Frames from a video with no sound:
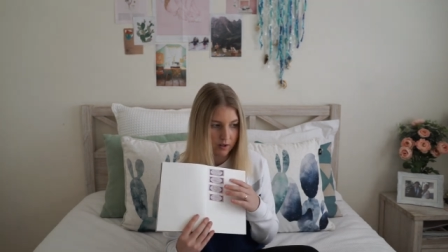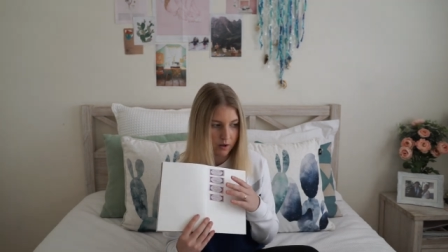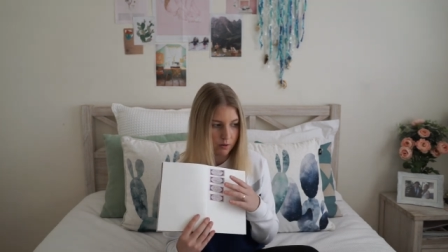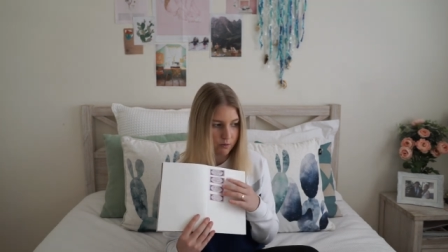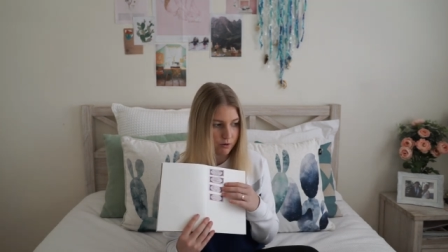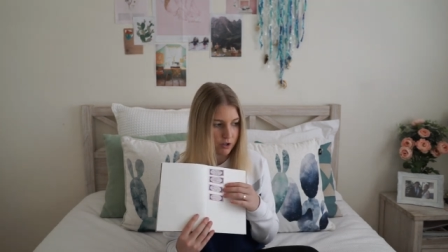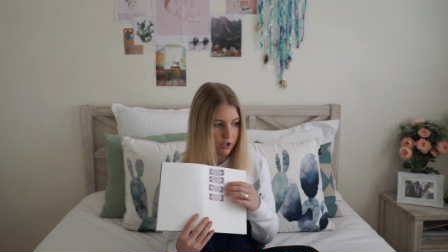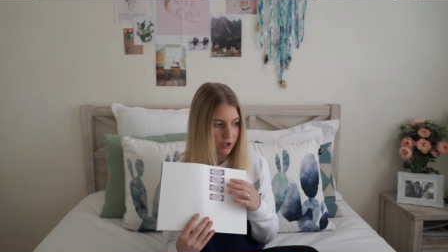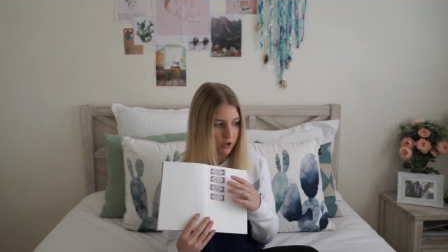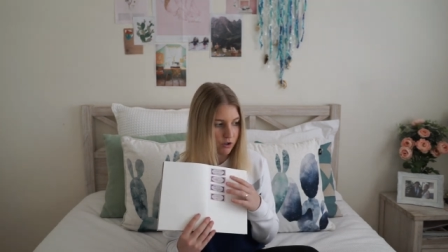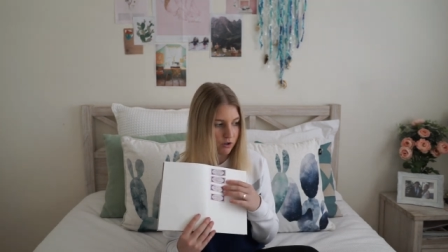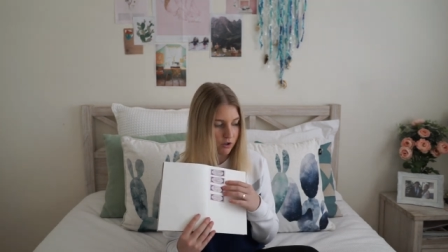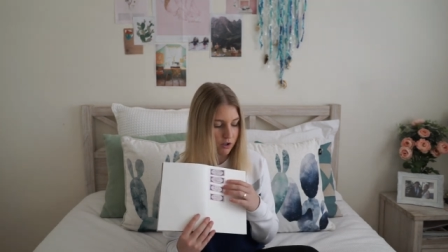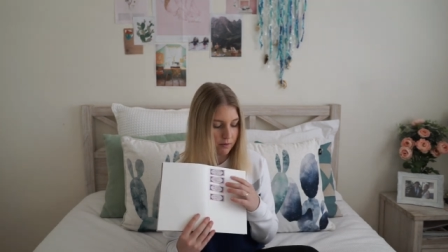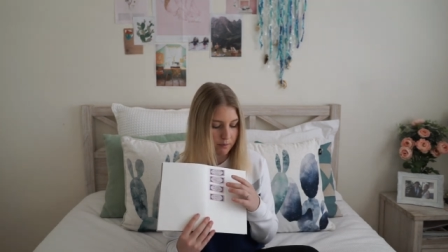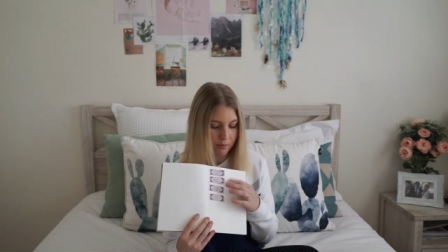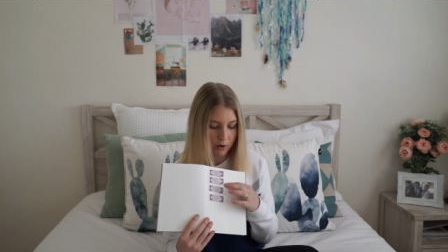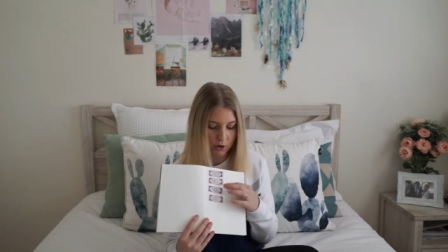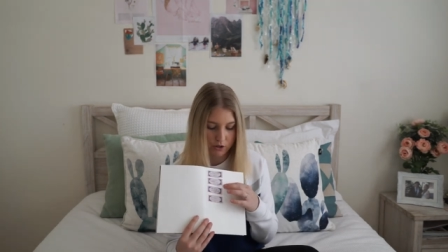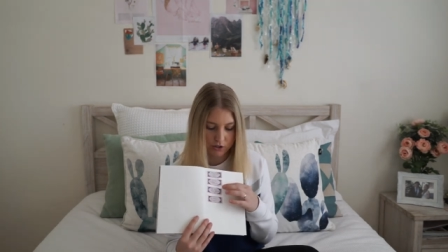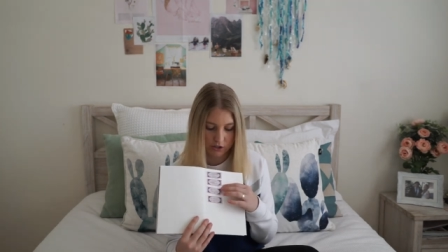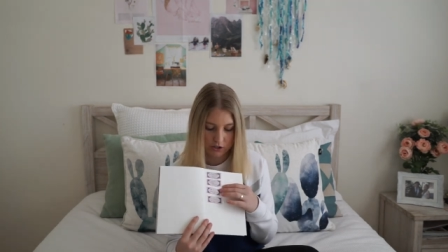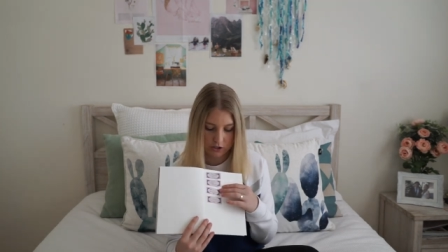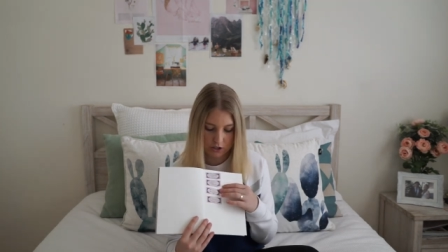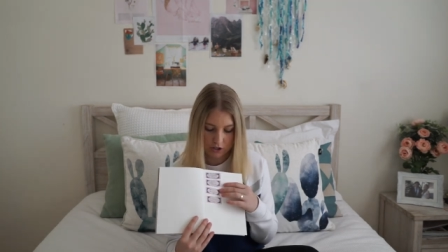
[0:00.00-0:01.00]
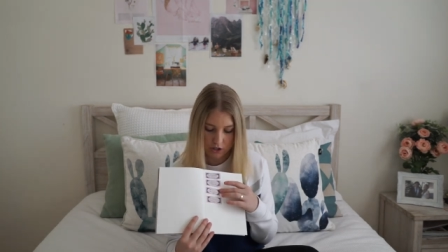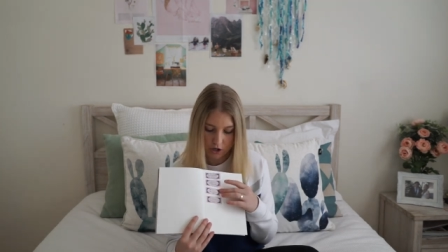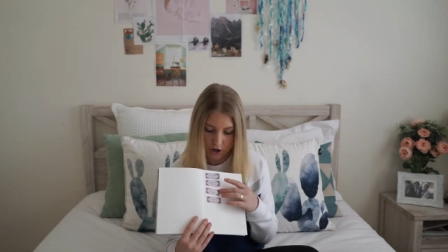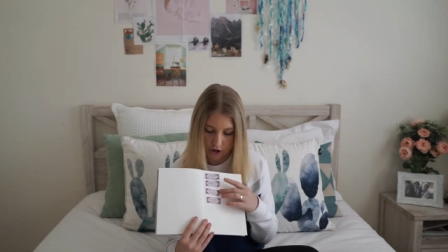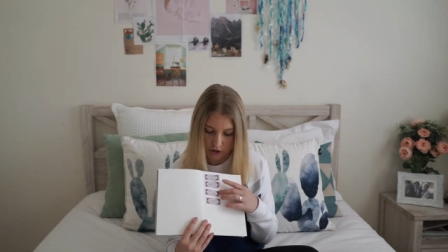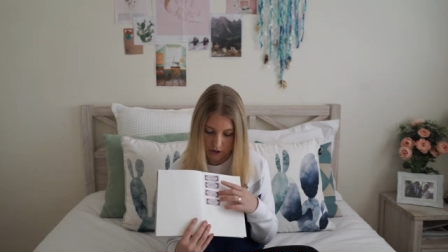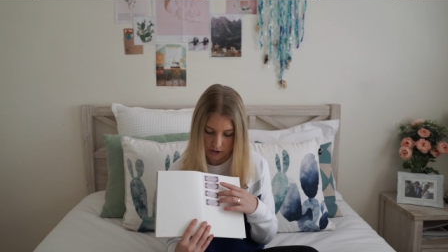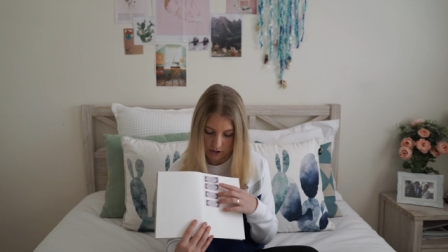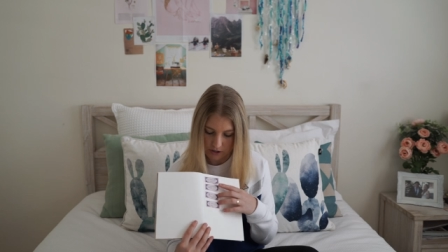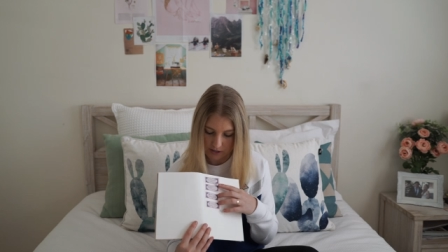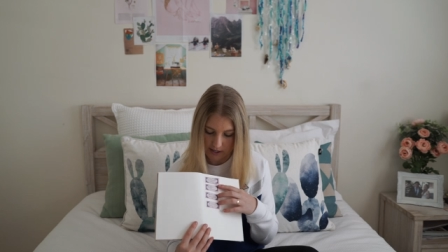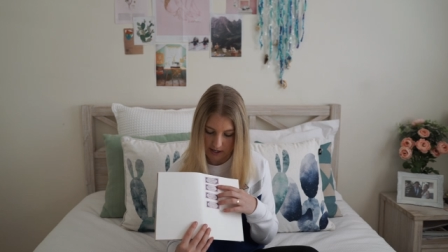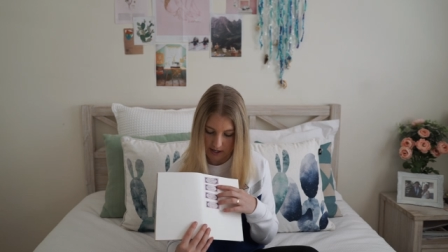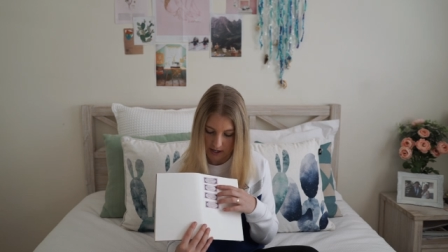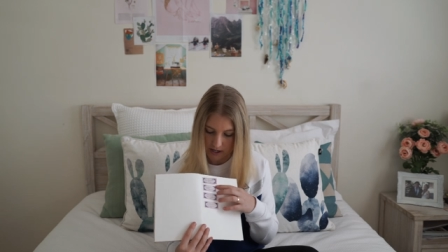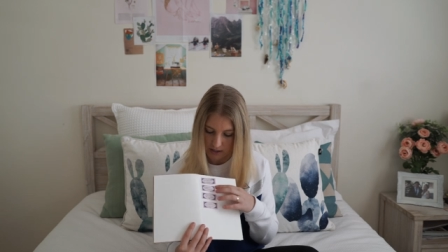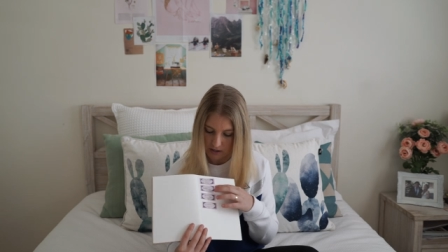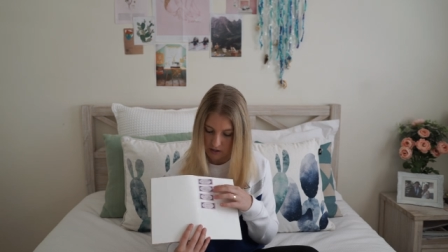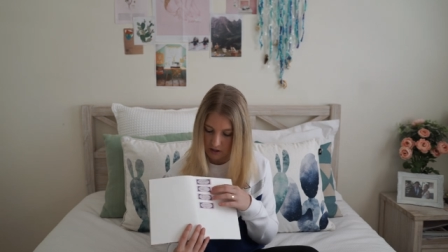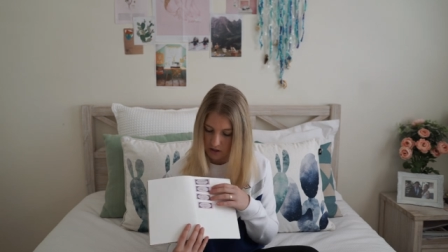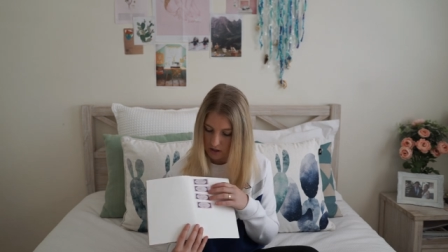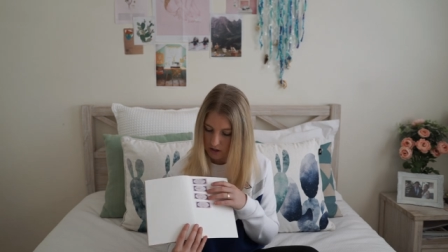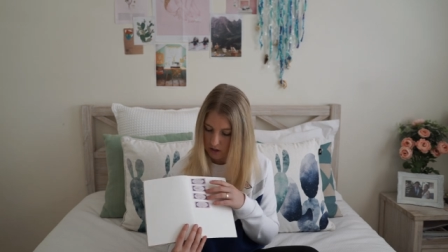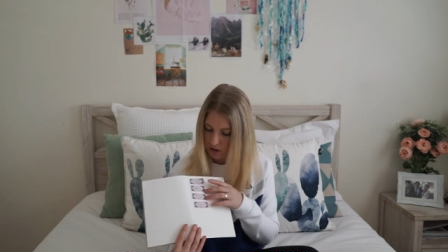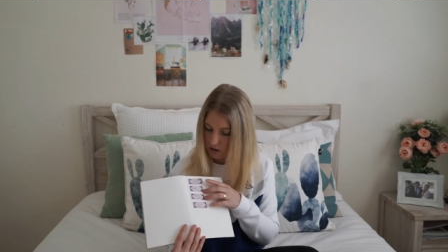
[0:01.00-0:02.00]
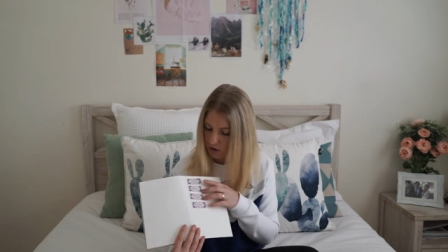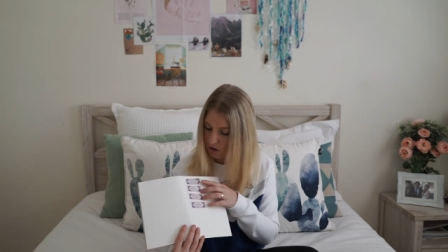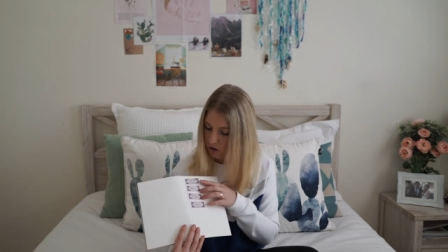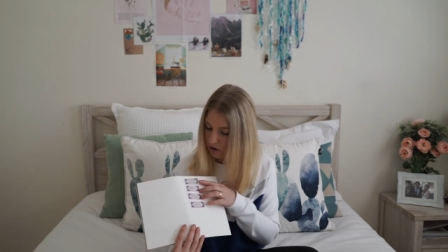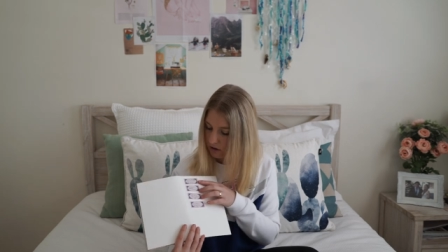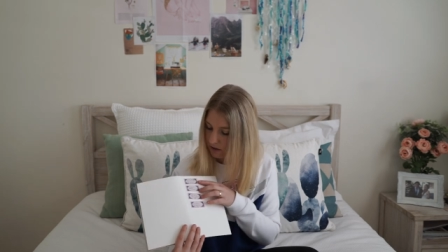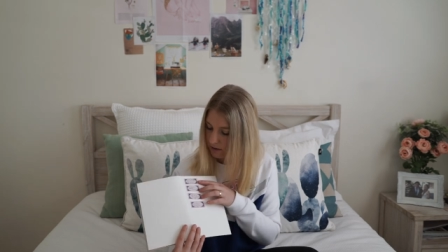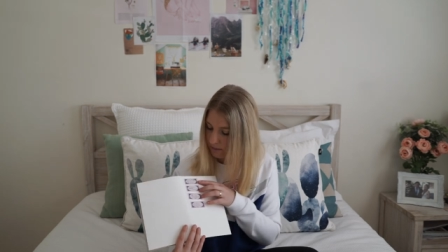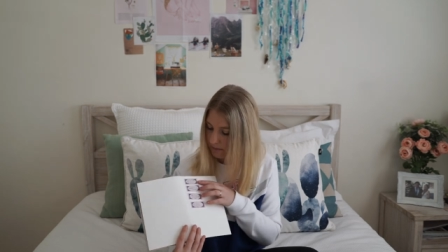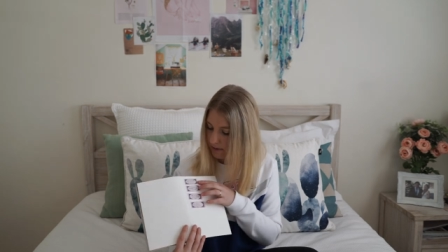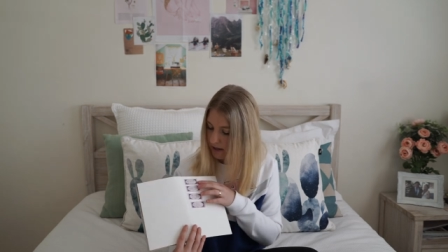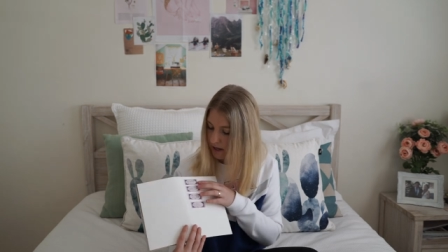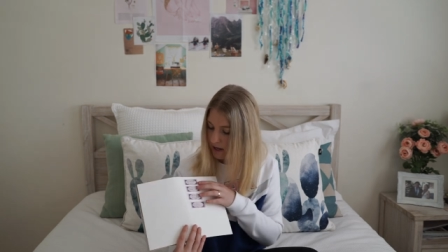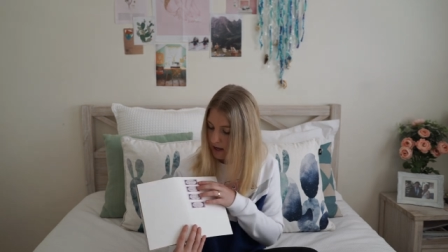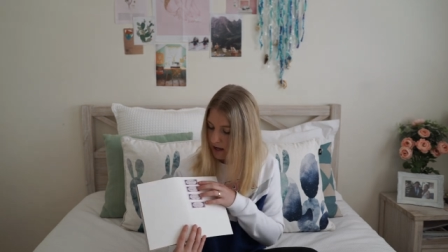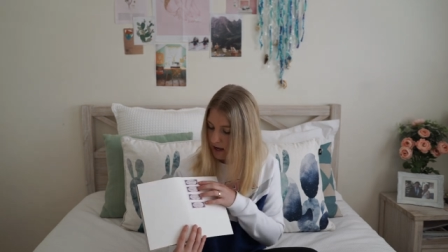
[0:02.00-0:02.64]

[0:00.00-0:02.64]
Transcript: what do you call it, post-it notes I guess you can call them,